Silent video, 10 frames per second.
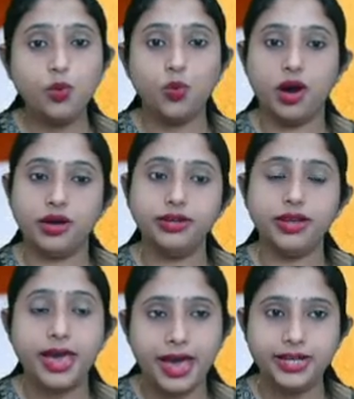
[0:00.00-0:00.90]
one
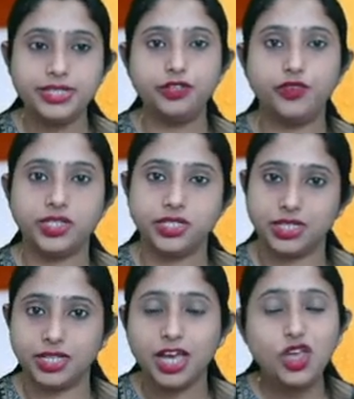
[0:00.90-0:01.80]

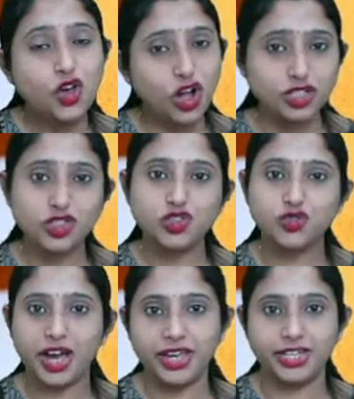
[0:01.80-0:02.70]
activity. You also
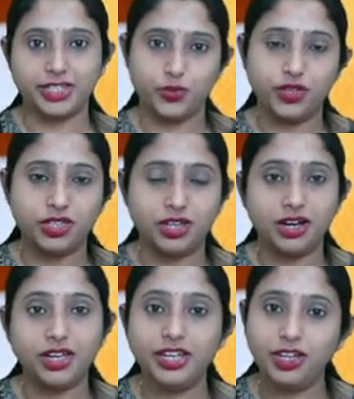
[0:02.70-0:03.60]
try it with
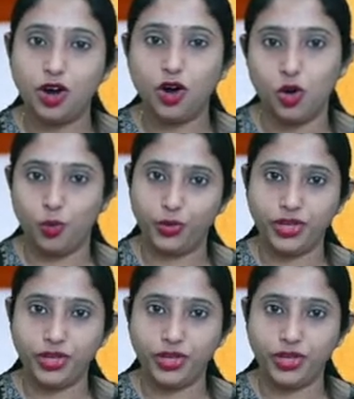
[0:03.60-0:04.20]
in your home.